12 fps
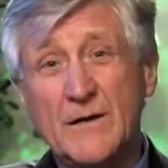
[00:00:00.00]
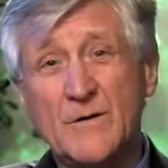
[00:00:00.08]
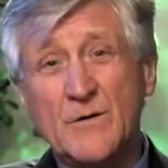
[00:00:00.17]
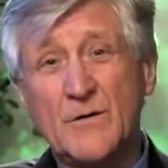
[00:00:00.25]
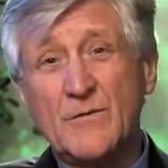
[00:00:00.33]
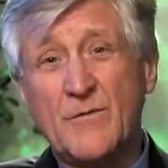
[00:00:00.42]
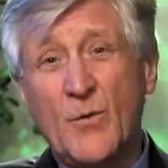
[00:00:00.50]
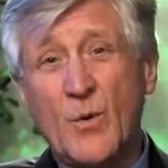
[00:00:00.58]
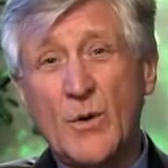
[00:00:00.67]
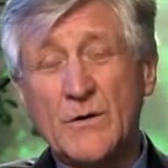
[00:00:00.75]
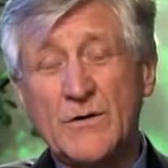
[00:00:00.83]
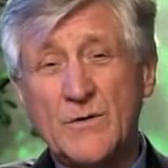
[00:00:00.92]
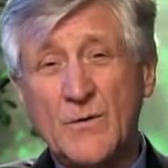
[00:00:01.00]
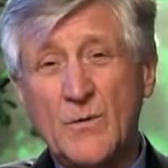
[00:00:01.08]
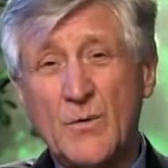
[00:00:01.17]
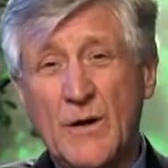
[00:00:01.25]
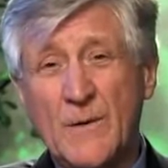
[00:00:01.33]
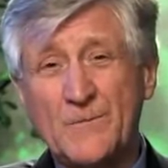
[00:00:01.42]
on Unit 4
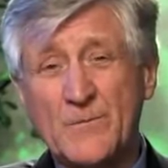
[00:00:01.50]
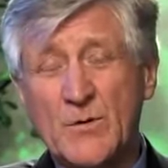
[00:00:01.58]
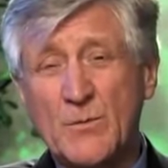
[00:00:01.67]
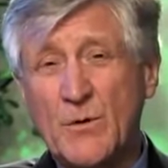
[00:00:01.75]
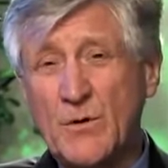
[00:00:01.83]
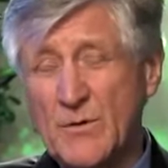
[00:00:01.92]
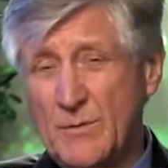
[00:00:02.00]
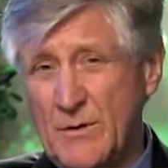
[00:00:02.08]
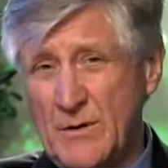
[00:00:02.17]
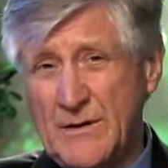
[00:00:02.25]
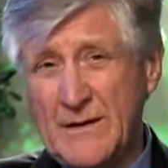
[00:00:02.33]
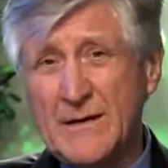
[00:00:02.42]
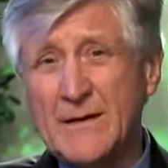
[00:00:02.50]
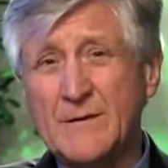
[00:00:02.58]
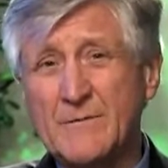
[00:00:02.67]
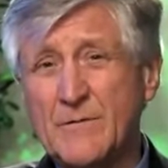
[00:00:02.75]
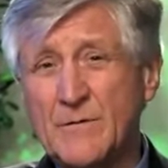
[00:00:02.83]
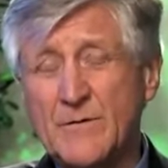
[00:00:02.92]
to burn the building.
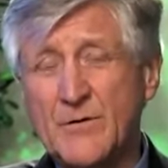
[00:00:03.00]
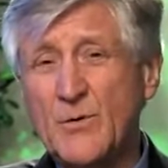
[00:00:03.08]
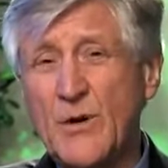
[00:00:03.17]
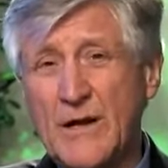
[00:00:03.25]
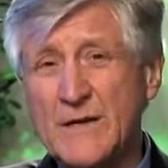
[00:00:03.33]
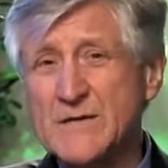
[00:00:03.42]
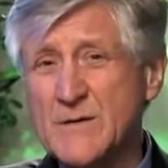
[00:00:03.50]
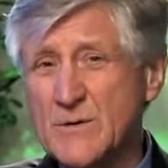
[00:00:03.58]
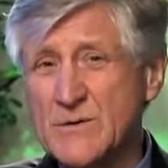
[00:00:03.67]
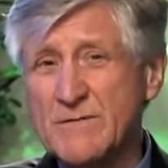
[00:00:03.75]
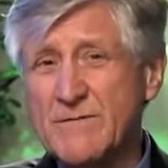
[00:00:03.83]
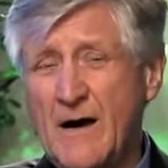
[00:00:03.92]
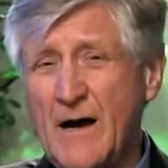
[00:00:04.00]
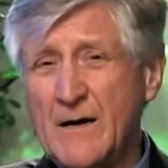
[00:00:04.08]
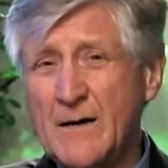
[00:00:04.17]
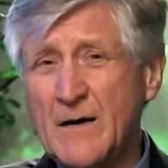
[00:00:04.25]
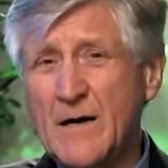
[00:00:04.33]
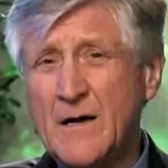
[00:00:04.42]
For 2 days there was a
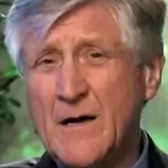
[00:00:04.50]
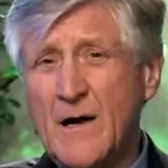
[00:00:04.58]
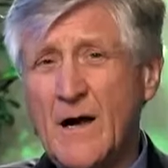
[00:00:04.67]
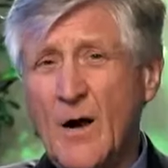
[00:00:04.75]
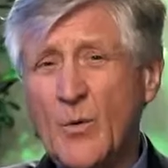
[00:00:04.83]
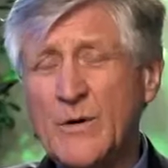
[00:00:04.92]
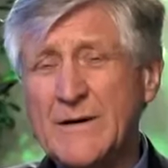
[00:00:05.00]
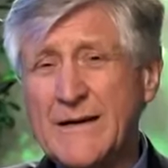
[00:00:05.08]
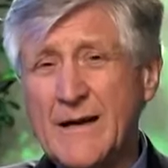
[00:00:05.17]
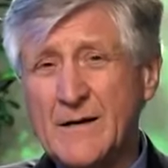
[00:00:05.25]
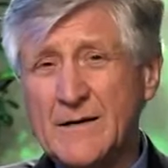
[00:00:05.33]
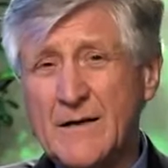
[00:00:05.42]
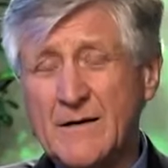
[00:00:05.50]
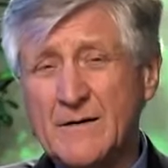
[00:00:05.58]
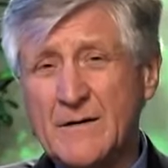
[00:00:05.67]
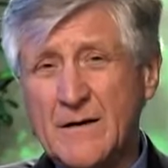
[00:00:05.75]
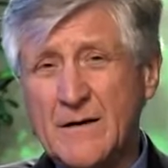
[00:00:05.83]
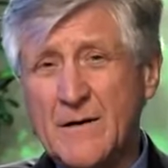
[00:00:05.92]
fire. I wouldn't doubt that
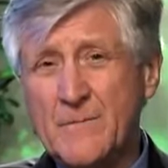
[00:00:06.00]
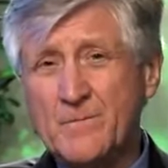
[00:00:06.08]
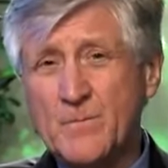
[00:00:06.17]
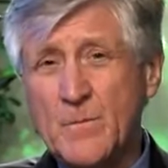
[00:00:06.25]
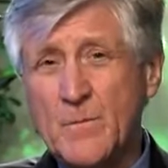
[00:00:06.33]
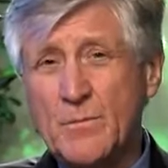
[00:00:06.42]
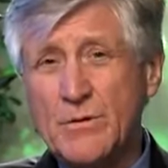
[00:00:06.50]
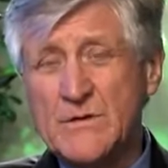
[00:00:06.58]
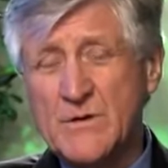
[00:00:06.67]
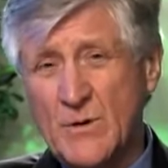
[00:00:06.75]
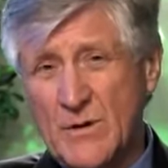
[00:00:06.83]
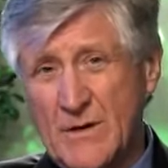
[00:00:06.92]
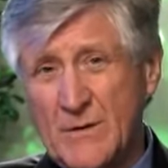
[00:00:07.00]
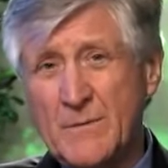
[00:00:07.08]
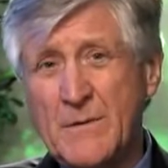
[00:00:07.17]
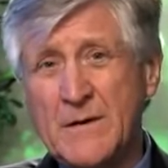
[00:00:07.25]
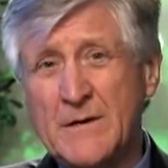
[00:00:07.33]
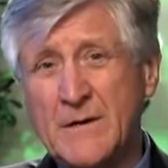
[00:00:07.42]

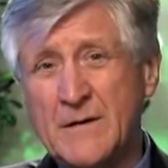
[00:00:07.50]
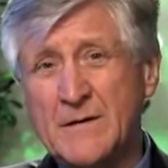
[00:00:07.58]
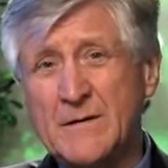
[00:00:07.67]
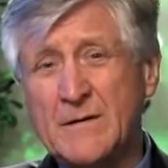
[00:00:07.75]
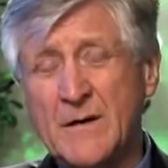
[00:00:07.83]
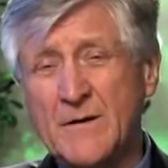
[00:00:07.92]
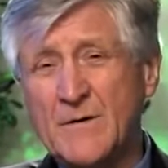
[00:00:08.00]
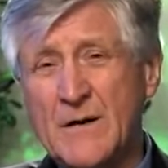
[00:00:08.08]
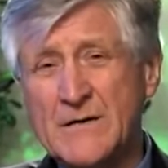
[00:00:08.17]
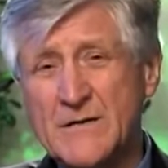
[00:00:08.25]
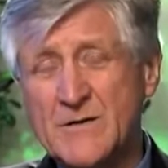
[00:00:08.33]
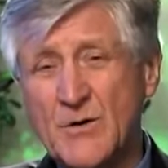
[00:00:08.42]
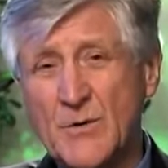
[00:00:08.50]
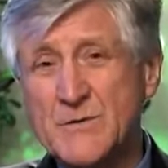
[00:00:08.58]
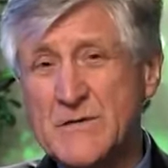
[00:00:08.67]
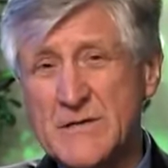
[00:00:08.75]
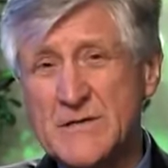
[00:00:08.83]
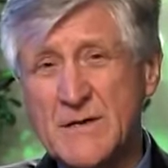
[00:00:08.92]
plutonium and other
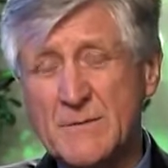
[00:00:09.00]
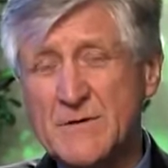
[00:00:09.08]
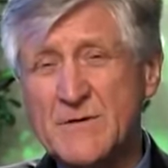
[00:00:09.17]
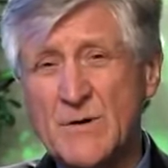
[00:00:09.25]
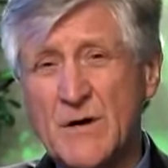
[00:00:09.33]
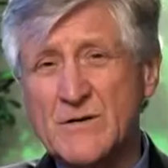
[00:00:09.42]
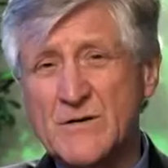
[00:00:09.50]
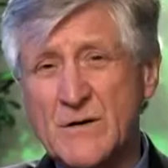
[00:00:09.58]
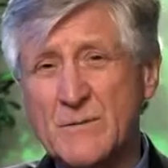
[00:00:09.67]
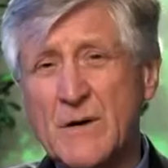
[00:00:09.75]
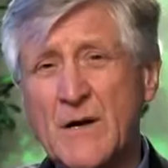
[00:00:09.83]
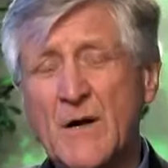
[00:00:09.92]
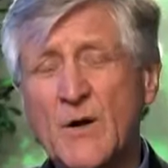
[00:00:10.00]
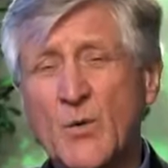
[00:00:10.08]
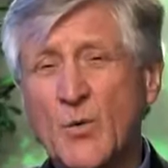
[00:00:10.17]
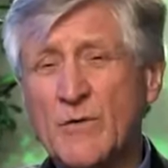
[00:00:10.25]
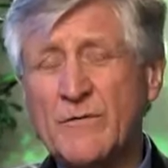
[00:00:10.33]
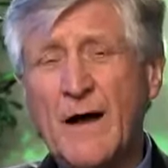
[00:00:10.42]
isotopes, cesium and strontium,
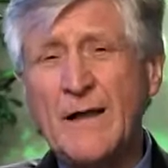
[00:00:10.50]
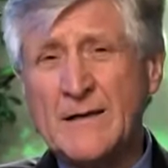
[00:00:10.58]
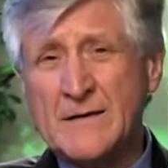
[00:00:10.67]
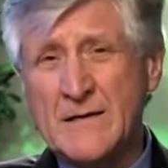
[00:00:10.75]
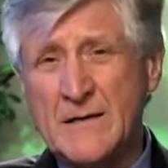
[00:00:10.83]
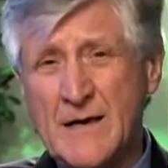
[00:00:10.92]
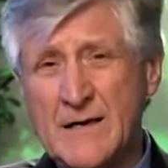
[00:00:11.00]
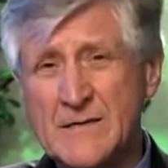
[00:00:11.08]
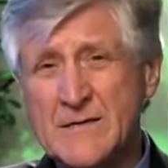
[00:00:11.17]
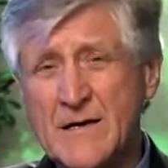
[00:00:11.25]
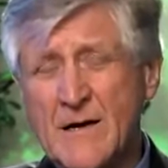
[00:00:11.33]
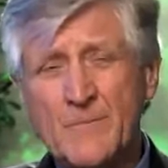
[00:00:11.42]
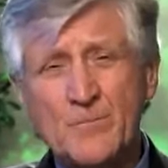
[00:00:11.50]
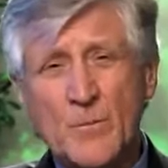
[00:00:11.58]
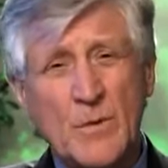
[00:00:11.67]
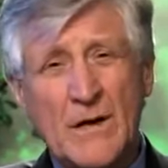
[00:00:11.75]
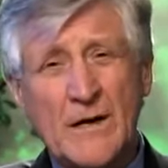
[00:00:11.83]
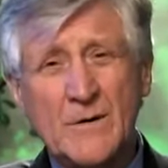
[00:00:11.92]
were volatilized.
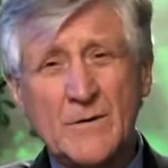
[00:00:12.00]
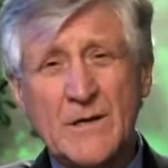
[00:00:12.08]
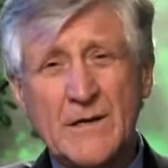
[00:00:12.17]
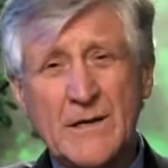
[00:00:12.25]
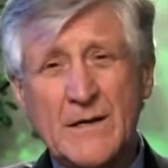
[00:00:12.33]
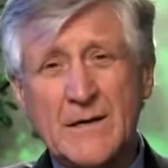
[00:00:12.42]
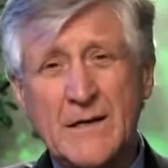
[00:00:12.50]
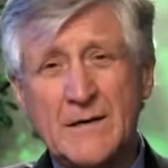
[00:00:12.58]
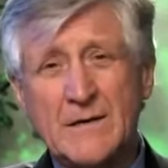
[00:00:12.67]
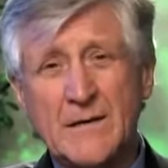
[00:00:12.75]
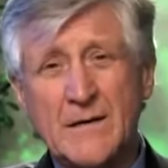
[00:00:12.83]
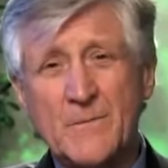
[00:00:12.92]
But I don't think that